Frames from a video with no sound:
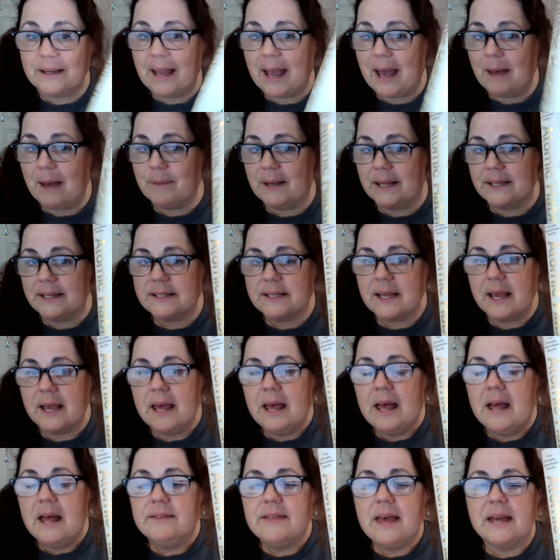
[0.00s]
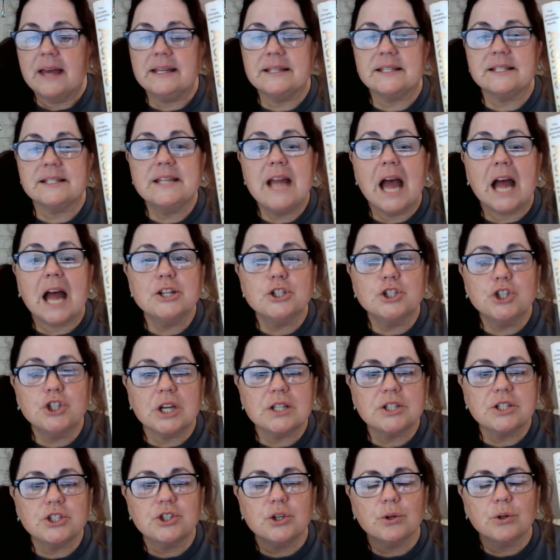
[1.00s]
Habits, that it's not
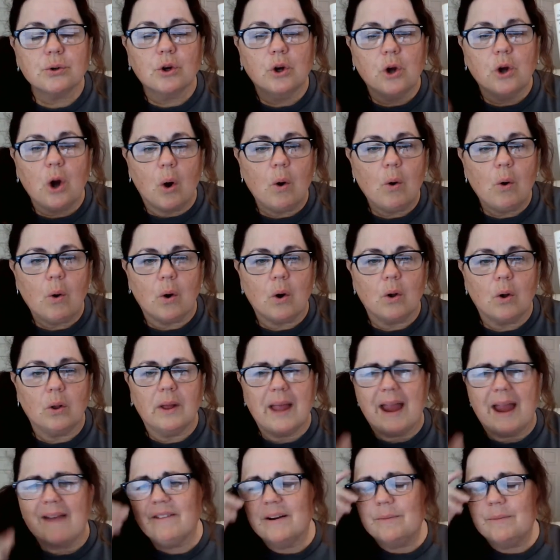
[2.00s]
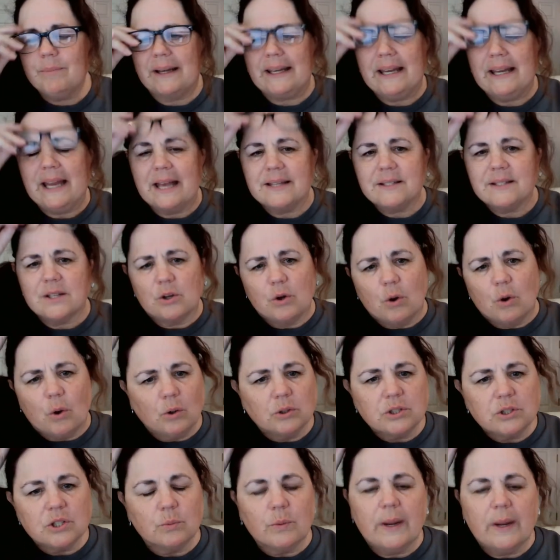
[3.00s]
just your goal. Everybody has a
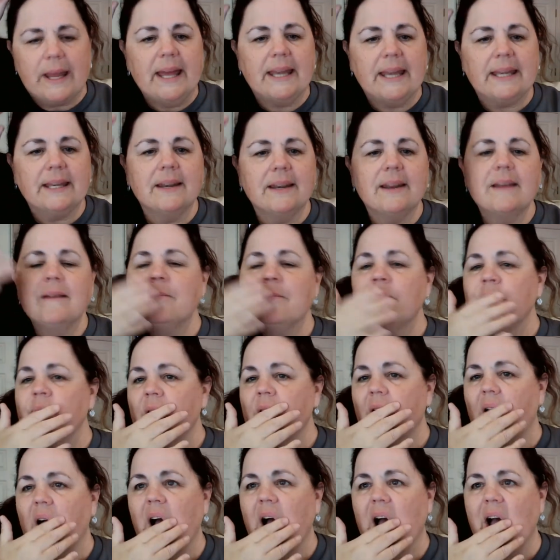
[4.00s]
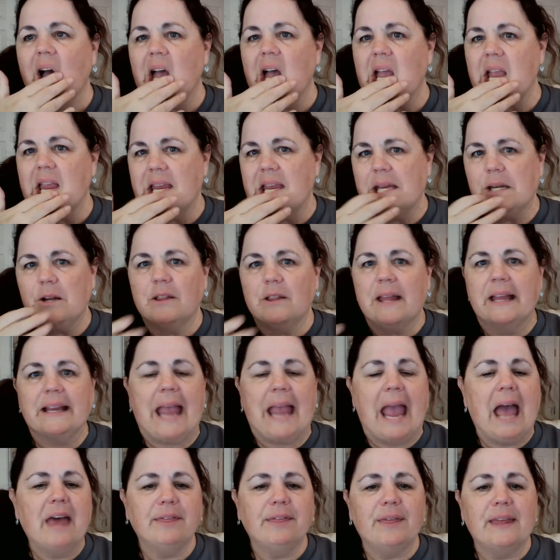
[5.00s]
goal to win. You know, like
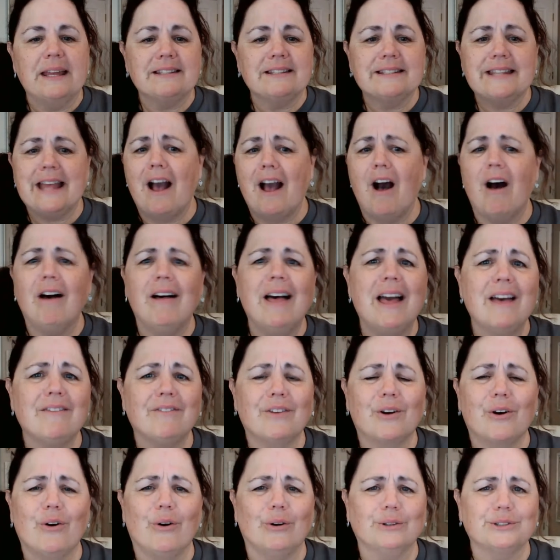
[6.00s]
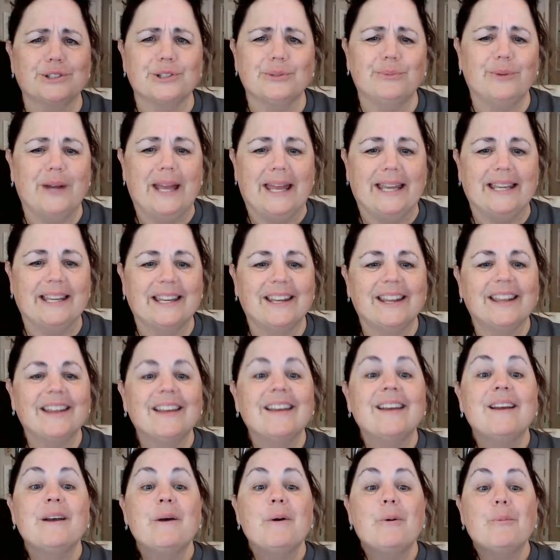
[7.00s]
athletes, they all have a goal to win,
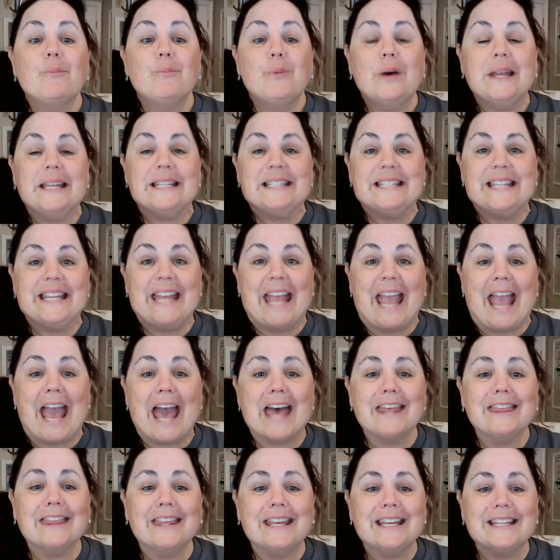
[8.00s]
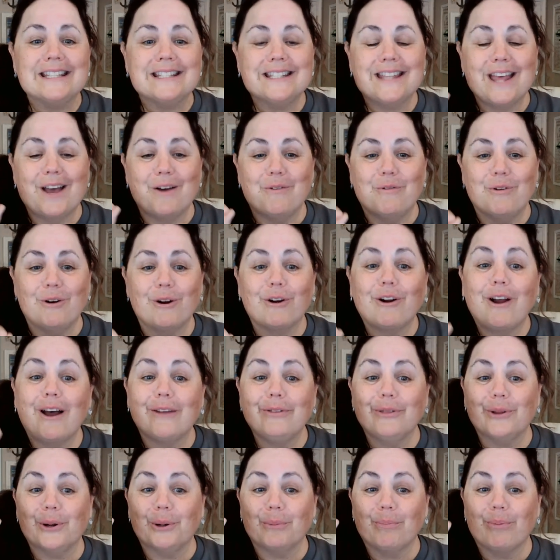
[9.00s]
but it's the athletes that work
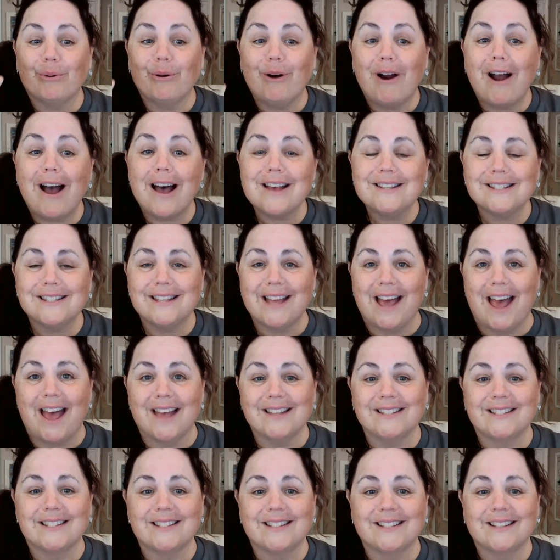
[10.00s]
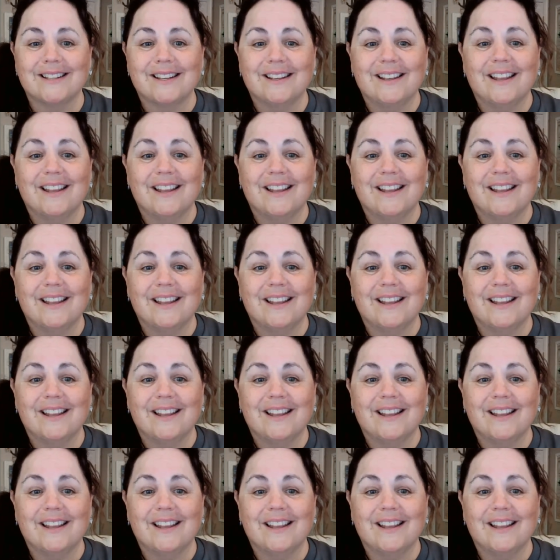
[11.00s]
on their process